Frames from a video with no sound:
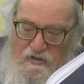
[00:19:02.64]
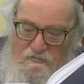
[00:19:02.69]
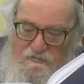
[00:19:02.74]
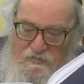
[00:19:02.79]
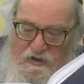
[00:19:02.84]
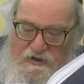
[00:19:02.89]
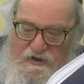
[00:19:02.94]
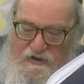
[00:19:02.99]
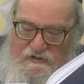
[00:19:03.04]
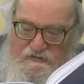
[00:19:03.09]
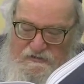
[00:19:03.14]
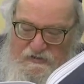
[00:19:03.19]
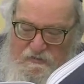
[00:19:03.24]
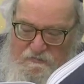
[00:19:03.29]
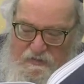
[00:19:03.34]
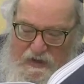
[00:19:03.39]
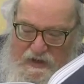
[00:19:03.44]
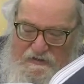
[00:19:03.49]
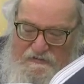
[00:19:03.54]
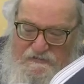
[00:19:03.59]
but it's the
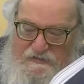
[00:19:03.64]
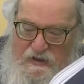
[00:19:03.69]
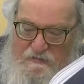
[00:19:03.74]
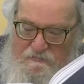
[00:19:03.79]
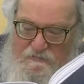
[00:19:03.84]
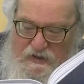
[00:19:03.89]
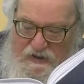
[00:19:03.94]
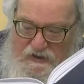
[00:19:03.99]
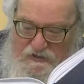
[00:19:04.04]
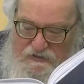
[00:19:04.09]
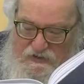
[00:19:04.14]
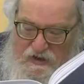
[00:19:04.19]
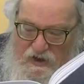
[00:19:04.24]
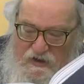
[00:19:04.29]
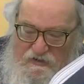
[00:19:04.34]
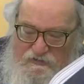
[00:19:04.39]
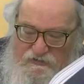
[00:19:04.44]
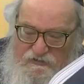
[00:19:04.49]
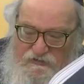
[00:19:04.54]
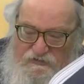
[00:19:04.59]
Beis
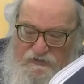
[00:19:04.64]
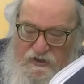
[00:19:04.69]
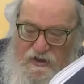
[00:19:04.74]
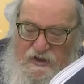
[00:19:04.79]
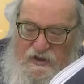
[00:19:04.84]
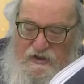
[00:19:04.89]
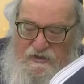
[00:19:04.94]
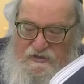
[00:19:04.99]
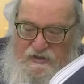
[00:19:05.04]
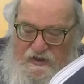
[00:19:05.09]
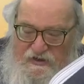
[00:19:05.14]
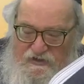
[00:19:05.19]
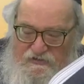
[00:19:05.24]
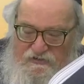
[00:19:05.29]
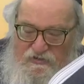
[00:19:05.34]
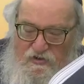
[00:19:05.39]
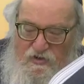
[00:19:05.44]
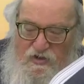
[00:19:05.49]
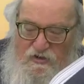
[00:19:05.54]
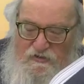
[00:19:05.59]
HaMikdash that is
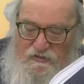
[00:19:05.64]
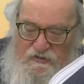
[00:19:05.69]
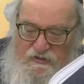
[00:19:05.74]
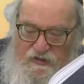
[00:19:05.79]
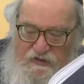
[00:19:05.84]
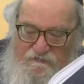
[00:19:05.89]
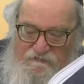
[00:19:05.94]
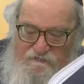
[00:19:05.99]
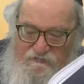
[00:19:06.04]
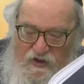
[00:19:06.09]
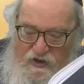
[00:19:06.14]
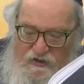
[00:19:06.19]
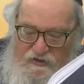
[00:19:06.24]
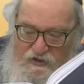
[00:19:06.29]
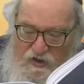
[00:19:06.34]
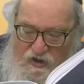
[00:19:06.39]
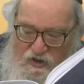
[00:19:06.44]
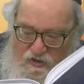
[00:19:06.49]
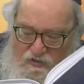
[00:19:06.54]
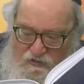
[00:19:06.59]
called
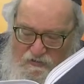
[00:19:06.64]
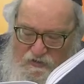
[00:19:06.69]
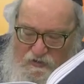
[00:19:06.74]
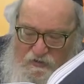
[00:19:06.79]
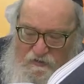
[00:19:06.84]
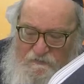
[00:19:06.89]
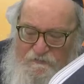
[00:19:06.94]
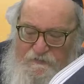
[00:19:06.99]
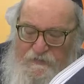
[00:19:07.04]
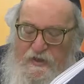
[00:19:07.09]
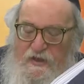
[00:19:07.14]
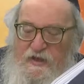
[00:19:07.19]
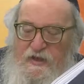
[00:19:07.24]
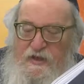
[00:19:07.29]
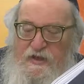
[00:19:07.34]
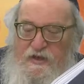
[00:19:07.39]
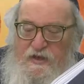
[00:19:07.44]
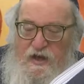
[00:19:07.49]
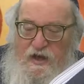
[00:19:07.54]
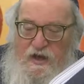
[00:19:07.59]
Levanon,
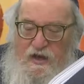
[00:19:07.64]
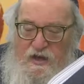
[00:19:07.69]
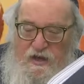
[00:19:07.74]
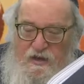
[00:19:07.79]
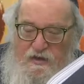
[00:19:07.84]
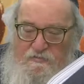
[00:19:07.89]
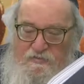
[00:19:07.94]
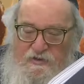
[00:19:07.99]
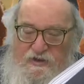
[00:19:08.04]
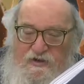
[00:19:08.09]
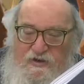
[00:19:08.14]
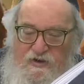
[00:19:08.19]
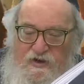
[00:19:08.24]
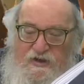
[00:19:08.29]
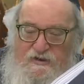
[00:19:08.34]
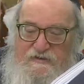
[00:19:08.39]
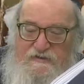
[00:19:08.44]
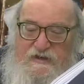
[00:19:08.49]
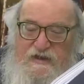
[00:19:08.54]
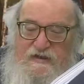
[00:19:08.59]

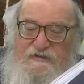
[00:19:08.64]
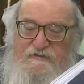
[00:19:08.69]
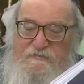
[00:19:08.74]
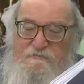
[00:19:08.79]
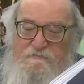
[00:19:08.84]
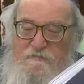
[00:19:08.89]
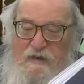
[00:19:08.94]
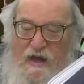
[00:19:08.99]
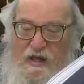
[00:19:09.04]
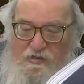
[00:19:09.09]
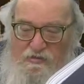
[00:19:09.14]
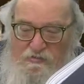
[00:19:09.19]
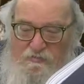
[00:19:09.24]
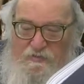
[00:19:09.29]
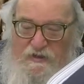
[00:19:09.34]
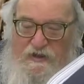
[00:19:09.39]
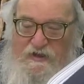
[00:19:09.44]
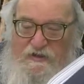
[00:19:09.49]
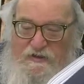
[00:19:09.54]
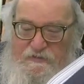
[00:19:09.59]
because it's
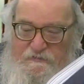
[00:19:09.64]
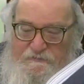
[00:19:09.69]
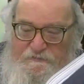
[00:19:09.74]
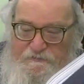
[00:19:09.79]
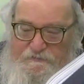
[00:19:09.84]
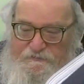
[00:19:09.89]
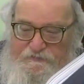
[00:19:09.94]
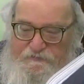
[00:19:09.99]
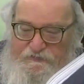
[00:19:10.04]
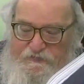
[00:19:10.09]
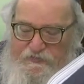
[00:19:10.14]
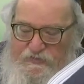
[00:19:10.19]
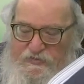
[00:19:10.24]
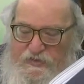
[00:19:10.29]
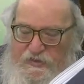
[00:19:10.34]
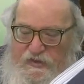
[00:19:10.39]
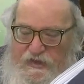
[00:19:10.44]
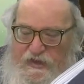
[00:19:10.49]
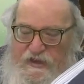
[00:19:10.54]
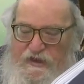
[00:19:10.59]
malbin,
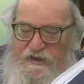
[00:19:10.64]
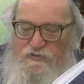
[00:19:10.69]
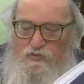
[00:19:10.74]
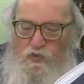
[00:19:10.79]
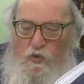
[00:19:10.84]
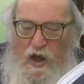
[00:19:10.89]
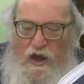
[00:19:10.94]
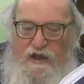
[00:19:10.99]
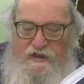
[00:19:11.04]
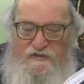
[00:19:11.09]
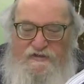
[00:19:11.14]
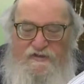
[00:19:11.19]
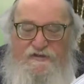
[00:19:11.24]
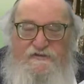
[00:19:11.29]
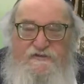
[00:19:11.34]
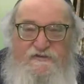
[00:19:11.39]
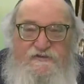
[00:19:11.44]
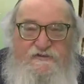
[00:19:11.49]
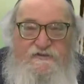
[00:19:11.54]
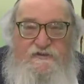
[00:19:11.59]
it
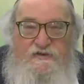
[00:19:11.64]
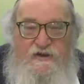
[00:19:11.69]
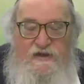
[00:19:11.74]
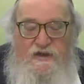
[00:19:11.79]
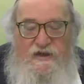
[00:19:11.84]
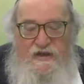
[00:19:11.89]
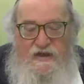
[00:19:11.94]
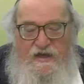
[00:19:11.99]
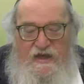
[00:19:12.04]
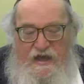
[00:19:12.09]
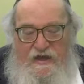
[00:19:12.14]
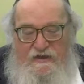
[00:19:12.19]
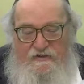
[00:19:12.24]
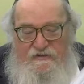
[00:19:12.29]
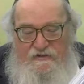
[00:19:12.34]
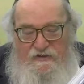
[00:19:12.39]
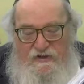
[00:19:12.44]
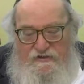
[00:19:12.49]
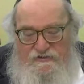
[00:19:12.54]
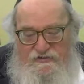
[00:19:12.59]
whitens
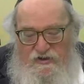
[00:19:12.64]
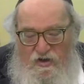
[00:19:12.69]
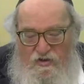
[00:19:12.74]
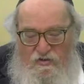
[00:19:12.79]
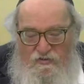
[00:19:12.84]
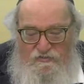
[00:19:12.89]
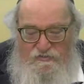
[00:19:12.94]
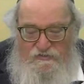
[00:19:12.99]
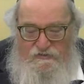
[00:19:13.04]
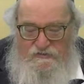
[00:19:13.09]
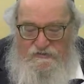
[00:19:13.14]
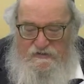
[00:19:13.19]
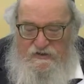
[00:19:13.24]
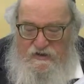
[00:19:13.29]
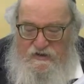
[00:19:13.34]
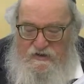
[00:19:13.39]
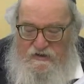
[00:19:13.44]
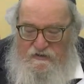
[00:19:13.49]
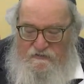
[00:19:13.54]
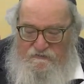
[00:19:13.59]
and atones
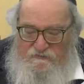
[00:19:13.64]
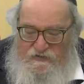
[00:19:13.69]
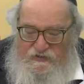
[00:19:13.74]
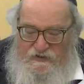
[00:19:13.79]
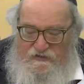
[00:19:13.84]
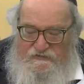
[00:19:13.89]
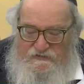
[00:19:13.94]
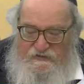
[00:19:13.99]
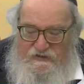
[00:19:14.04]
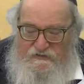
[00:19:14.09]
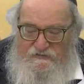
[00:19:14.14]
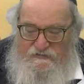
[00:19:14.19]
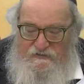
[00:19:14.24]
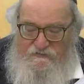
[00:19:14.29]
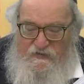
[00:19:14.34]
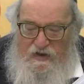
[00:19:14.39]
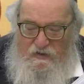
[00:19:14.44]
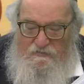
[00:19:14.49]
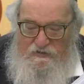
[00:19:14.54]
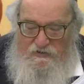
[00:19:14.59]
for the sins of
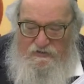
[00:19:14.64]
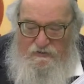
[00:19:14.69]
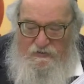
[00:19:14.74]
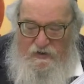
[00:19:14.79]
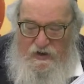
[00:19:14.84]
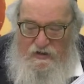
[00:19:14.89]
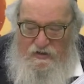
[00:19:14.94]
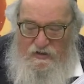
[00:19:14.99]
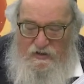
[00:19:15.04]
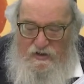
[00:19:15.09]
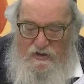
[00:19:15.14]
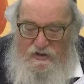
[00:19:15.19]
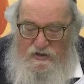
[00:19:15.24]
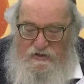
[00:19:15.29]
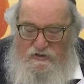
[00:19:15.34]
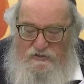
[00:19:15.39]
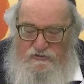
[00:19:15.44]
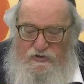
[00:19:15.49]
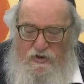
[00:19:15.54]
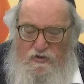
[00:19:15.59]
Am Yisrael.
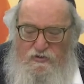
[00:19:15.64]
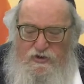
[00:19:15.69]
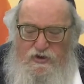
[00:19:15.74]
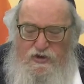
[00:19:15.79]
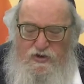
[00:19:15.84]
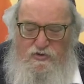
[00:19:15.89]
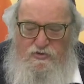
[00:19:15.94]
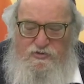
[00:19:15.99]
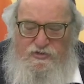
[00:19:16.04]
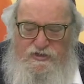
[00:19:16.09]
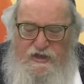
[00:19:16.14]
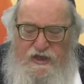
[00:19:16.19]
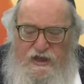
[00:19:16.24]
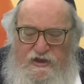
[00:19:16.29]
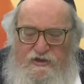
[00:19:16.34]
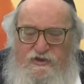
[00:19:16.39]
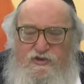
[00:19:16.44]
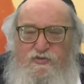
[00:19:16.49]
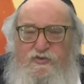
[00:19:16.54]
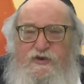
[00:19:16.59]
So you
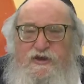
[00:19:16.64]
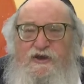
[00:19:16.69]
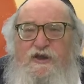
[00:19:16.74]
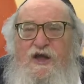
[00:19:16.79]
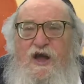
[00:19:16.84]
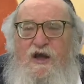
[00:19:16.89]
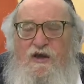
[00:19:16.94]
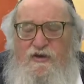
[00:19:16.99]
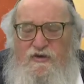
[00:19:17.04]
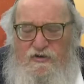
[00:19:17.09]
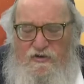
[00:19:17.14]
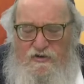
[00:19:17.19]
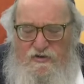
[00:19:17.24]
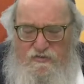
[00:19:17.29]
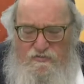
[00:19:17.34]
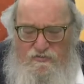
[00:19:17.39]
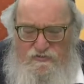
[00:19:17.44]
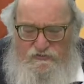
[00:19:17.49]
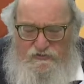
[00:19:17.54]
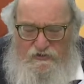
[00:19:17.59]
think you can conquer
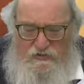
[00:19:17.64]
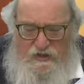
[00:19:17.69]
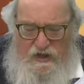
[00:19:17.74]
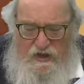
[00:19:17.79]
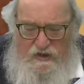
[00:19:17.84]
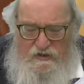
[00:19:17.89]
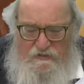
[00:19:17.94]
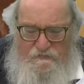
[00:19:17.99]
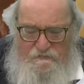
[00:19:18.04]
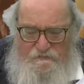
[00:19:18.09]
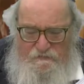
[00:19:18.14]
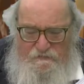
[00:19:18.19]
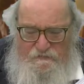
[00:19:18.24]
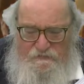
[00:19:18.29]
Yerushalayim